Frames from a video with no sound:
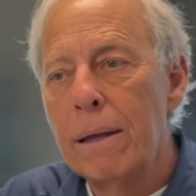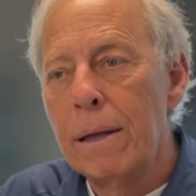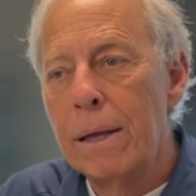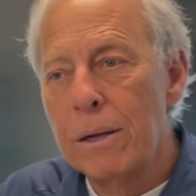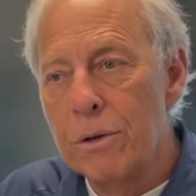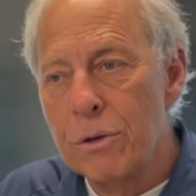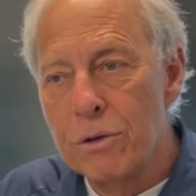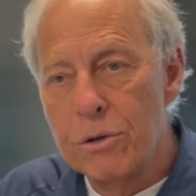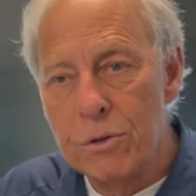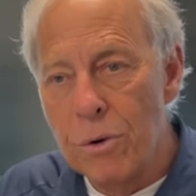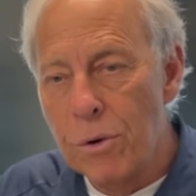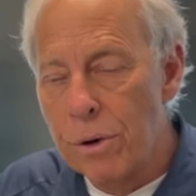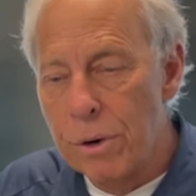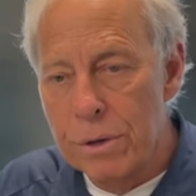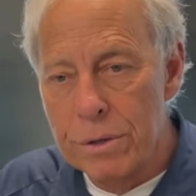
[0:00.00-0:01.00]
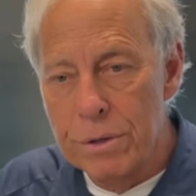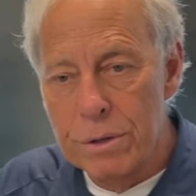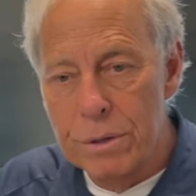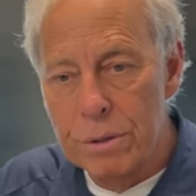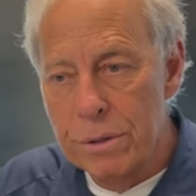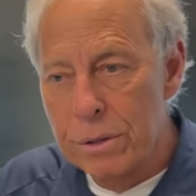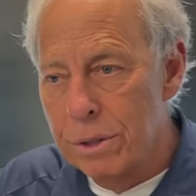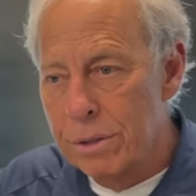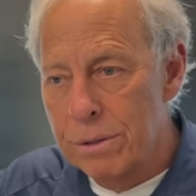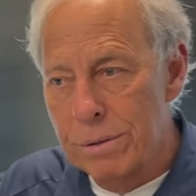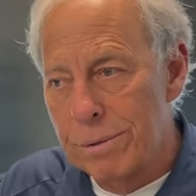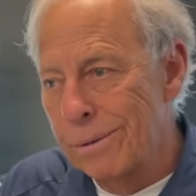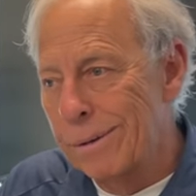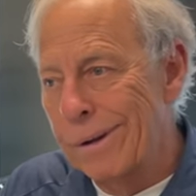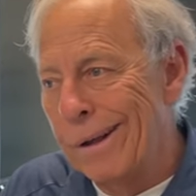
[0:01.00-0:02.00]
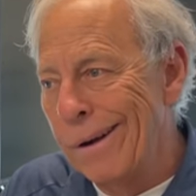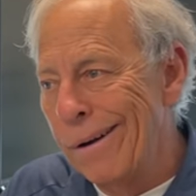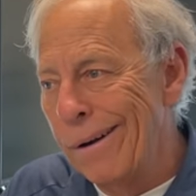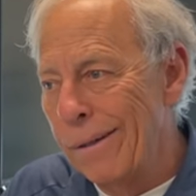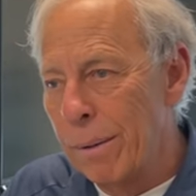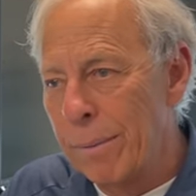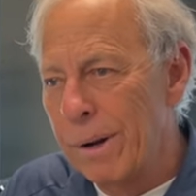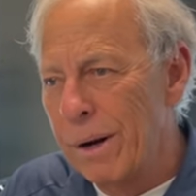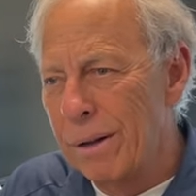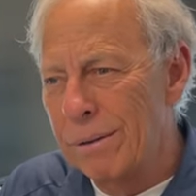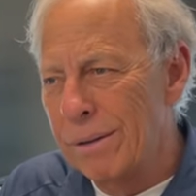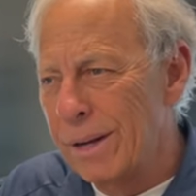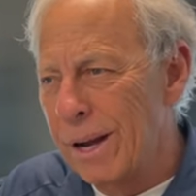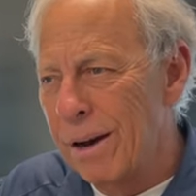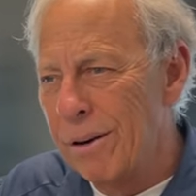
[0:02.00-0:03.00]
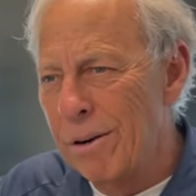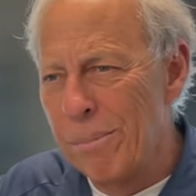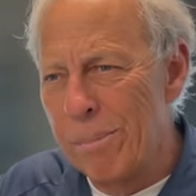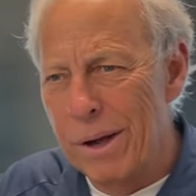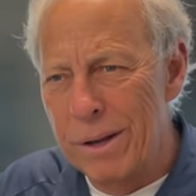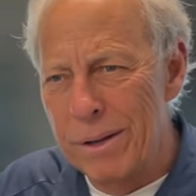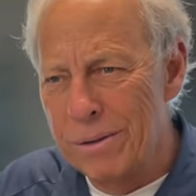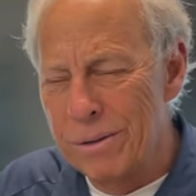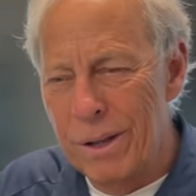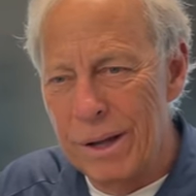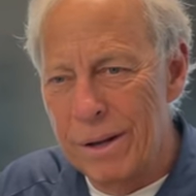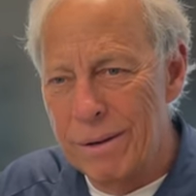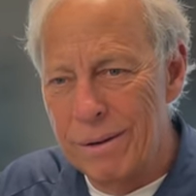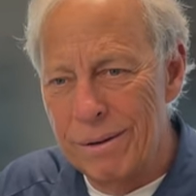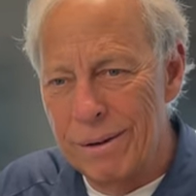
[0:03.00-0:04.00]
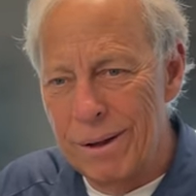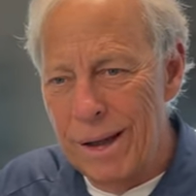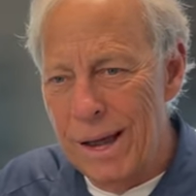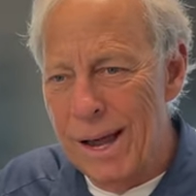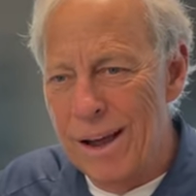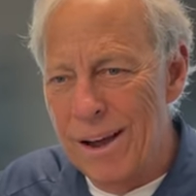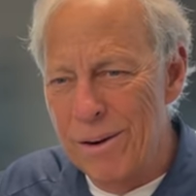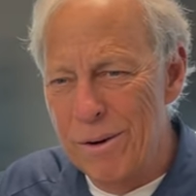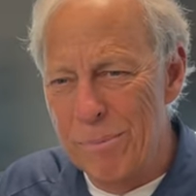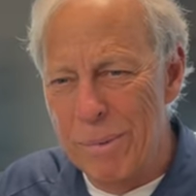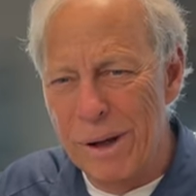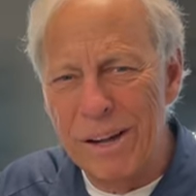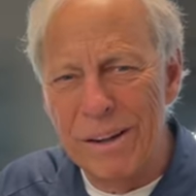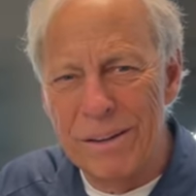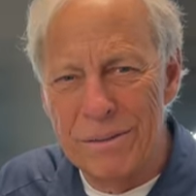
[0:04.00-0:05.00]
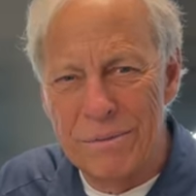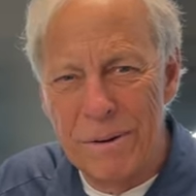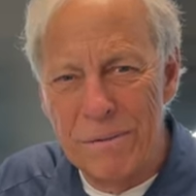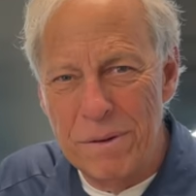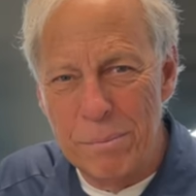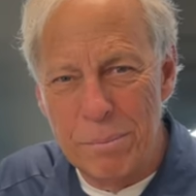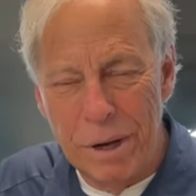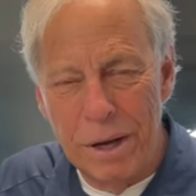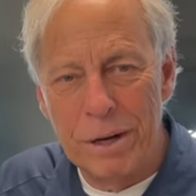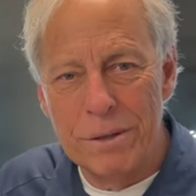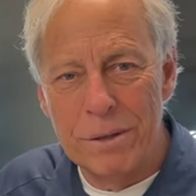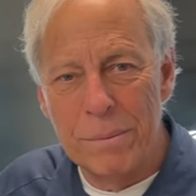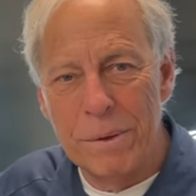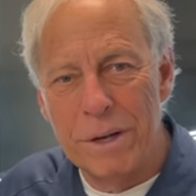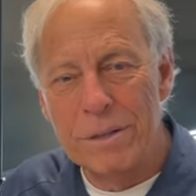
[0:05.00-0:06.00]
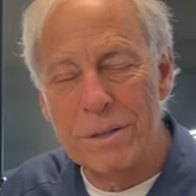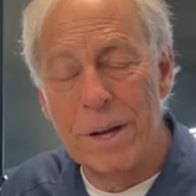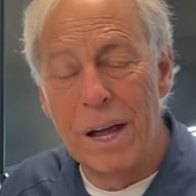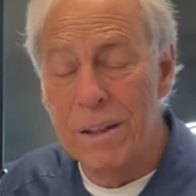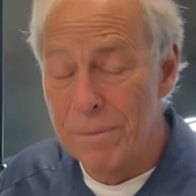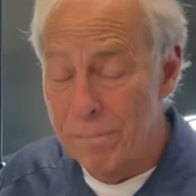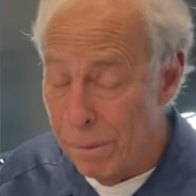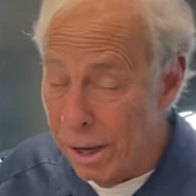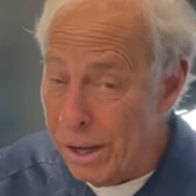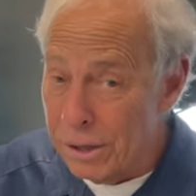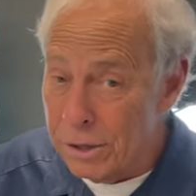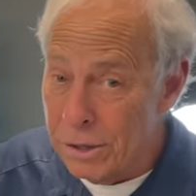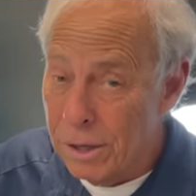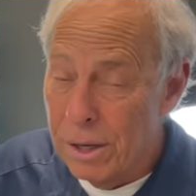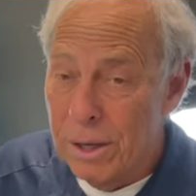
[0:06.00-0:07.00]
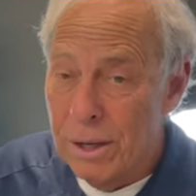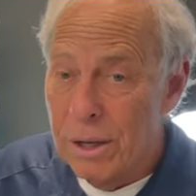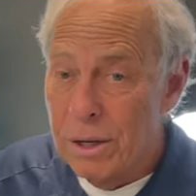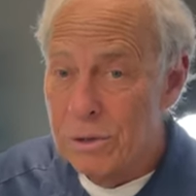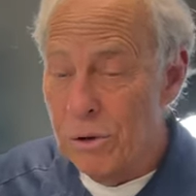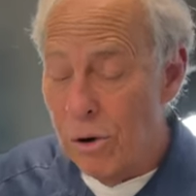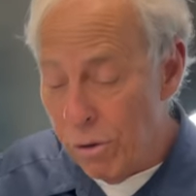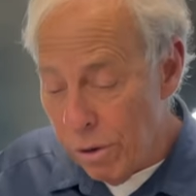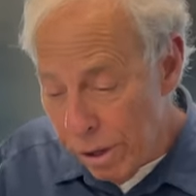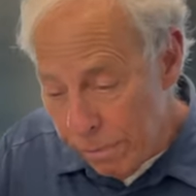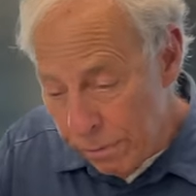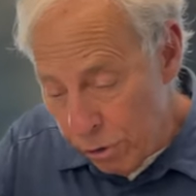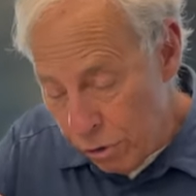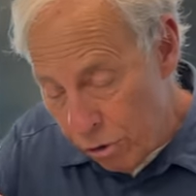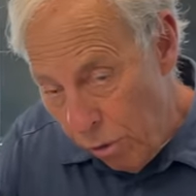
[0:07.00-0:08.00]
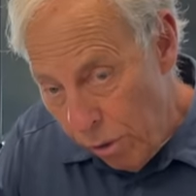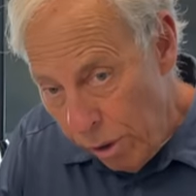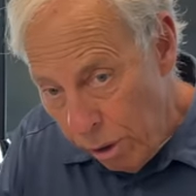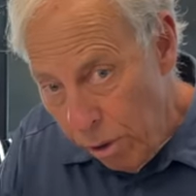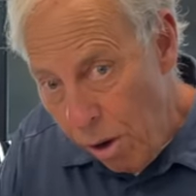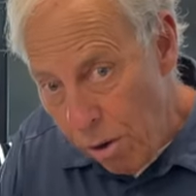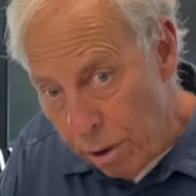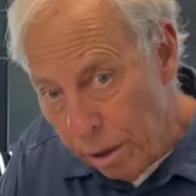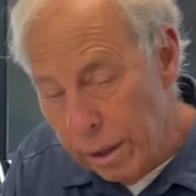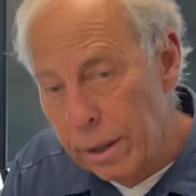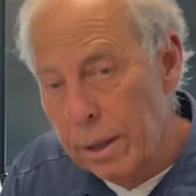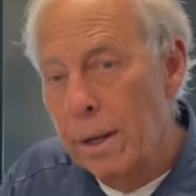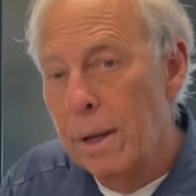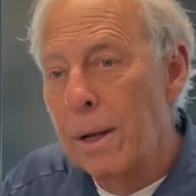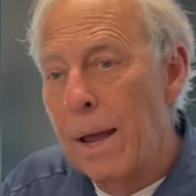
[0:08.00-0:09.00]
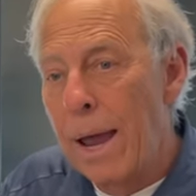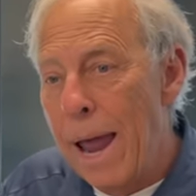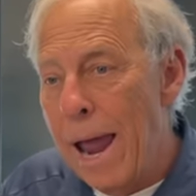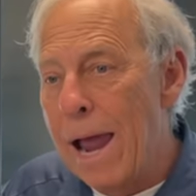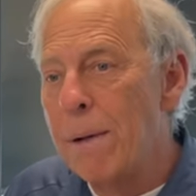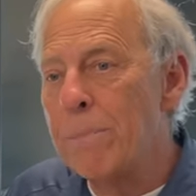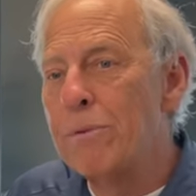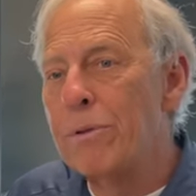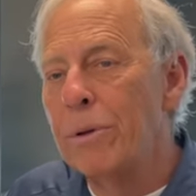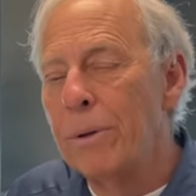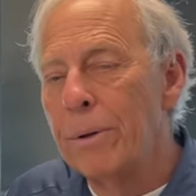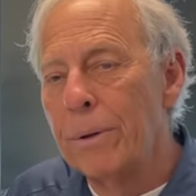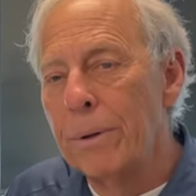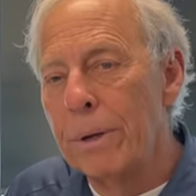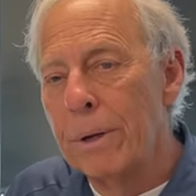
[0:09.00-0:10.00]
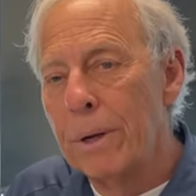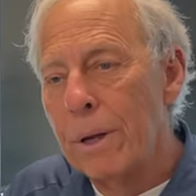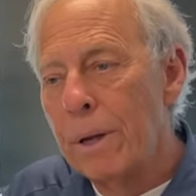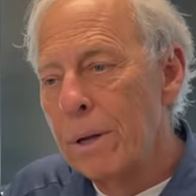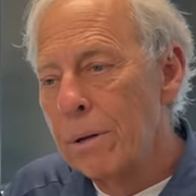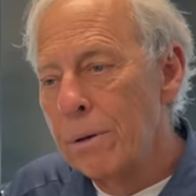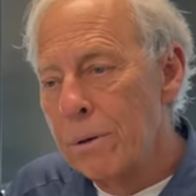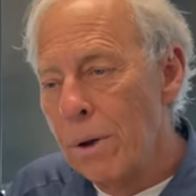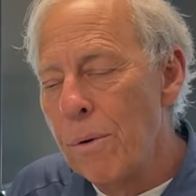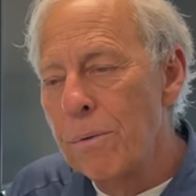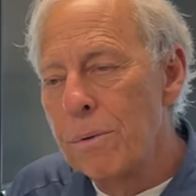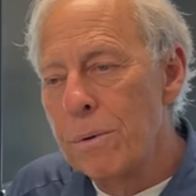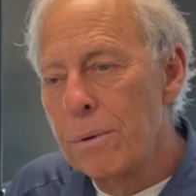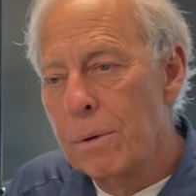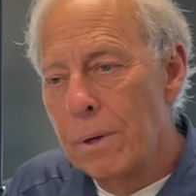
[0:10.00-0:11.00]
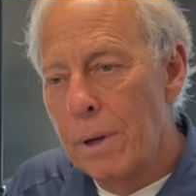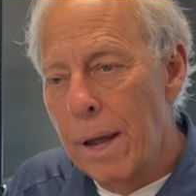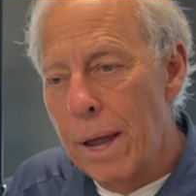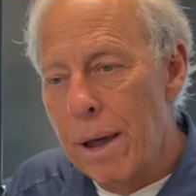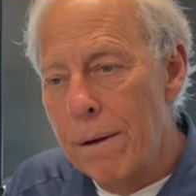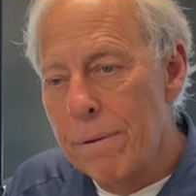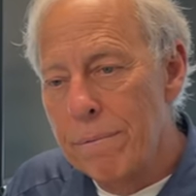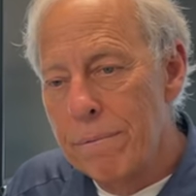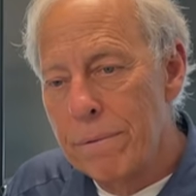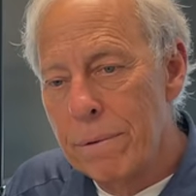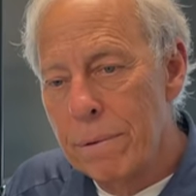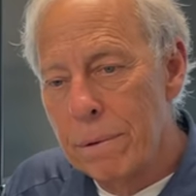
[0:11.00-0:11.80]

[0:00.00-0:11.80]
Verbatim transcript: in your storage, just get another, I mean, a terabyte is like 100 bucks, 50 bucks. I mean, it's not much. So if you're storing locally, absolutely don't have